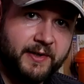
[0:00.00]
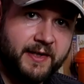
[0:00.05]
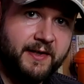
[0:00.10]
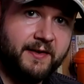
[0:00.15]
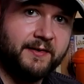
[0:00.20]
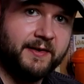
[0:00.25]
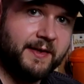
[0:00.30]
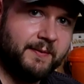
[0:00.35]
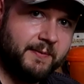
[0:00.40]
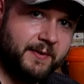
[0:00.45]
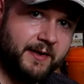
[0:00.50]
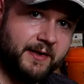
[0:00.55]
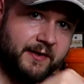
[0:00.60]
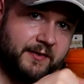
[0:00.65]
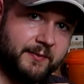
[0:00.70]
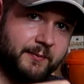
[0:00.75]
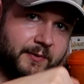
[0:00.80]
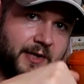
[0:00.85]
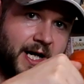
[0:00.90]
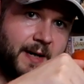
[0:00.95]
Please leave me
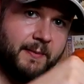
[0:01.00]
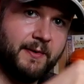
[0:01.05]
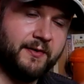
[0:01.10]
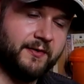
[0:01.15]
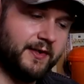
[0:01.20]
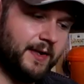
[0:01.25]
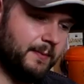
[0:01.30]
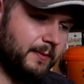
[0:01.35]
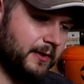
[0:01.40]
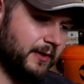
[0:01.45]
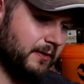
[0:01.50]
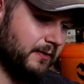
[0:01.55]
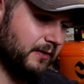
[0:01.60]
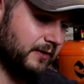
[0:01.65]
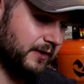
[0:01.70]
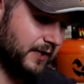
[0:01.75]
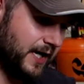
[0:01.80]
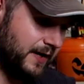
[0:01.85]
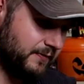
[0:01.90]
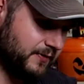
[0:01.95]
some comments down below. I'd
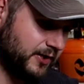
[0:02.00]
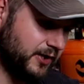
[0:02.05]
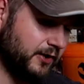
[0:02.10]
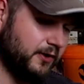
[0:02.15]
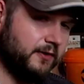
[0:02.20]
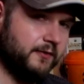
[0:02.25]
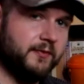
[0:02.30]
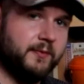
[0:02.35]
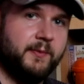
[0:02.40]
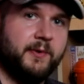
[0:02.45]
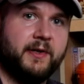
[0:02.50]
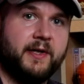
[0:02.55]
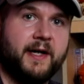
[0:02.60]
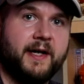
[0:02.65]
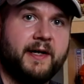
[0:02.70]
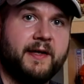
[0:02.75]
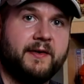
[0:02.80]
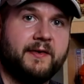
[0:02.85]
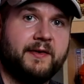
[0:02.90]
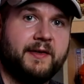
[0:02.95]
love to hear from you
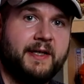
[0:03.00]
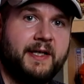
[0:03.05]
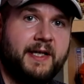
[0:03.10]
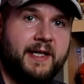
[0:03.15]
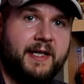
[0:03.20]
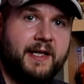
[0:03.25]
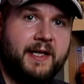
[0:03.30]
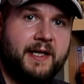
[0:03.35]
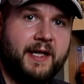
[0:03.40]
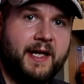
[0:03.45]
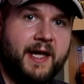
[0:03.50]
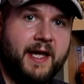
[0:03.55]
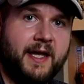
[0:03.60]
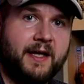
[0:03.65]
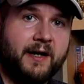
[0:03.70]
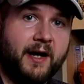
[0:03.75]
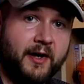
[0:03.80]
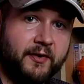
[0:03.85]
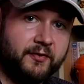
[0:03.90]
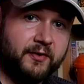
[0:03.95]
guys.
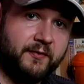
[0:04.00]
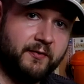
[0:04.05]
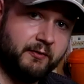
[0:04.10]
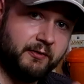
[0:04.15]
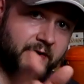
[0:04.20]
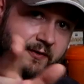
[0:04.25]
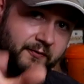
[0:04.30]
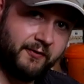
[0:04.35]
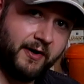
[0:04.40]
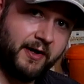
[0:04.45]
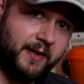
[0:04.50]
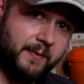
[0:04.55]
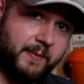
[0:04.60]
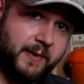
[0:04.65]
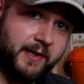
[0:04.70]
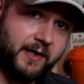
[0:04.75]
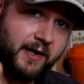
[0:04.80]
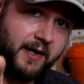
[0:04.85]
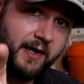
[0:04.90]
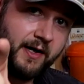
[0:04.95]
And also, if you want to follow
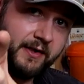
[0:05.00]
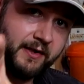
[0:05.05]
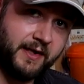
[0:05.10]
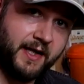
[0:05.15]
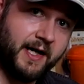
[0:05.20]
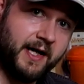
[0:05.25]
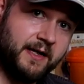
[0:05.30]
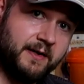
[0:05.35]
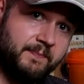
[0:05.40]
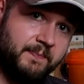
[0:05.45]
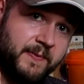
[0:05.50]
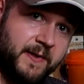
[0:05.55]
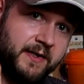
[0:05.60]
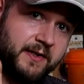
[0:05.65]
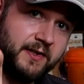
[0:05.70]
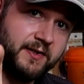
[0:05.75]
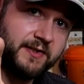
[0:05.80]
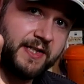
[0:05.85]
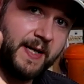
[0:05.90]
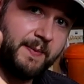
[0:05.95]
me online,
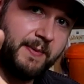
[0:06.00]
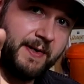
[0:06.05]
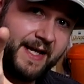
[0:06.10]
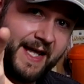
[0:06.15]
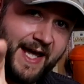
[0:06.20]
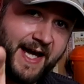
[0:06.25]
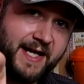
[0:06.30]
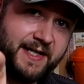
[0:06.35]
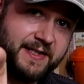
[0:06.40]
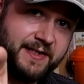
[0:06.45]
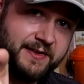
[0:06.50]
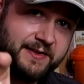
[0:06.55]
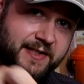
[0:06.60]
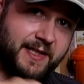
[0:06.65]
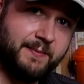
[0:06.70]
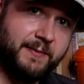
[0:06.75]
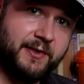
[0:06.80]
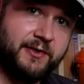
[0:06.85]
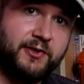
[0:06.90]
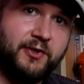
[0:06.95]
just type in at
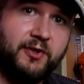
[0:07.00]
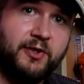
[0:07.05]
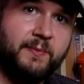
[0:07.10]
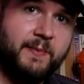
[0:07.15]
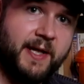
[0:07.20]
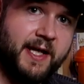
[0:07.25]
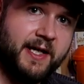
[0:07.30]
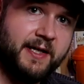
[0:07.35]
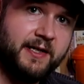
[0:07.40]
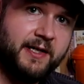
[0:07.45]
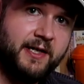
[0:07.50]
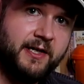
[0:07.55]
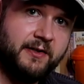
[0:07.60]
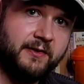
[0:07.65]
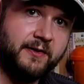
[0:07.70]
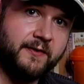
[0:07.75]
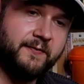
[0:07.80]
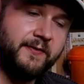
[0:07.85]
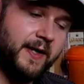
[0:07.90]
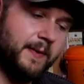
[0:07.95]
Tim the Tune Man.
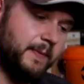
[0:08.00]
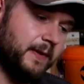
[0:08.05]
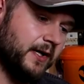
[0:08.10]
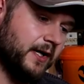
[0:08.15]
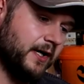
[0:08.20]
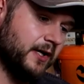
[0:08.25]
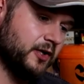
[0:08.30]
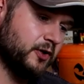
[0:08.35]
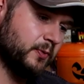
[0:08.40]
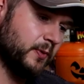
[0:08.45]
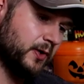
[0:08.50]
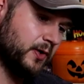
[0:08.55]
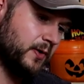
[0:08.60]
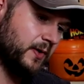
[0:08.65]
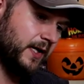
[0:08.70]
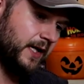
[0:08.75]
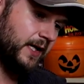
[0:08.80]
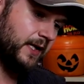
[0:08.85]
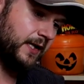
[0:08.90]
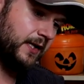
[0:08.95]
You'll find me on
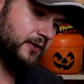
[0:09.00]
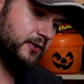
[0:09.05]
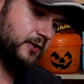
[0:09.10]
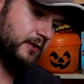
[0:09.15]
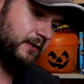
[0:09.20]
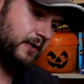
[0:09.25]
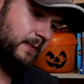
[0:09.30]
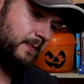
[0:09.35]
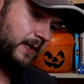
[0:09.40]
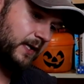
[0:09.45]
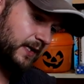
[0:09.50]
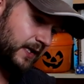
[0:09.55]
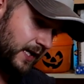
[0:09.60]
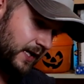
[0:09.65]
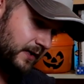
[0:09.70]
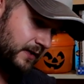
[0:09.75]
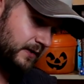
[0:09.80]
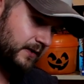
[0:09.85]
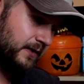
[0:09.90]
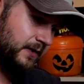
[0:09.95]
Twitter and Instagram.
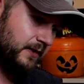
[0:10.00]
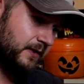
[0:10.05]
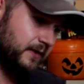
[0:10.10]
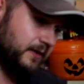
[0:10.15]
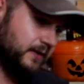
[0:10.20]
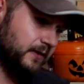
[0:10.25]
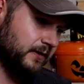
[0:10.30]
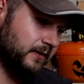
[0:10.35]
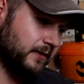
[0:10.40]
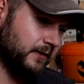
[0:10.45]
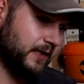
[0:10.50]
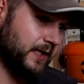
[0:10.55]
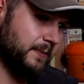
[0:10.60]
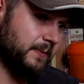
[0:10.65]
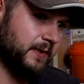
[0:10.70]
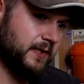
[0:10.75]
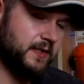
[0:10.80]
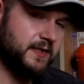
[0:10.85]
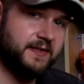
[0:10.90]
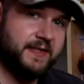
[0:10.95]
Again, look
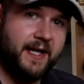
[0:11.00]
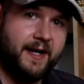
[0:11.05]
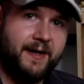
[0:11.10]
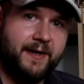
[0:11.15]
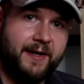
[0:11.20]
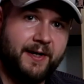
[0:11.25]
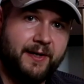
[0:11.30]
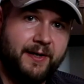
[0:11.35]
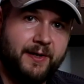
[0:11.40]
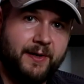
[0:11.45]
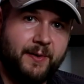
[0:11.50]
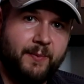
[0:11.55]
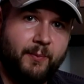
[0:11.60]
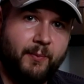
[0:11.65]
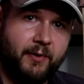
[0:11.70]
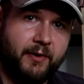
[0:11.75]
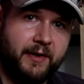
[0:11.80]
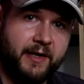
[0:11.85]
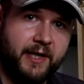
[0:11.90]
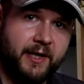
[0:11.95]
up Saturday
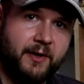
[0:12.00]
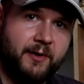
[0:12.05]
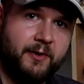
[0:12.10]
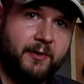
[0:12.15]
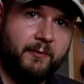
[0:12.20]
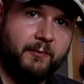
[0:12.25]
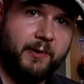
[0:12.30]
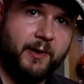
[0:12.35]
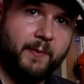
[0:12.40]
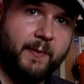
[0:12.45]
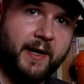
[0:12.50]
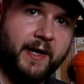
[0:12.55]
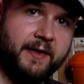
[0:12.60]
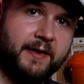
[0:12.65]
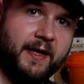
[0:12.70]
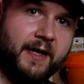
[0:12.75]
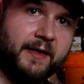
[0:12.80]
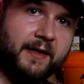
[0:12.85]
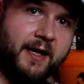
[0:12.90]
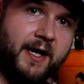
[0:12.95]
Morning
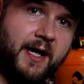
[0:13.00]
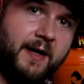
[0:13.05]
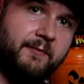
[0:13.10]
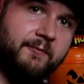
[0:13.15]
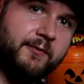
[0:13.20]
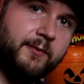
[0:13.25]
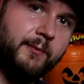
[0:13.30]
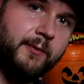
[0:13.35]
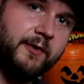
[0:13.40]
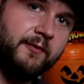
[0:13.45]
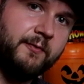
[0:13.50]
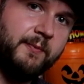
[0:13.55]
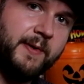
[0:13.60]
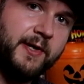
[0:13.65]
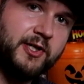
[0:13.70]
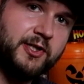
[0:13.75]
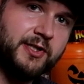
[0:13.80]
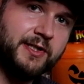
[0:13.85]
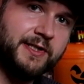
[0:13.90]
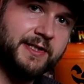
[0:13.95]
Rewind.com for more
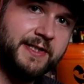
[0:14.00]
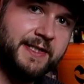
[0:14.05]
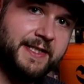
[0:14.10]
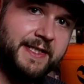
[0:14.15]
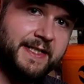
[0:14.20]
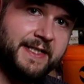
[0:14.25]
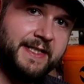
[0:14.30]
information.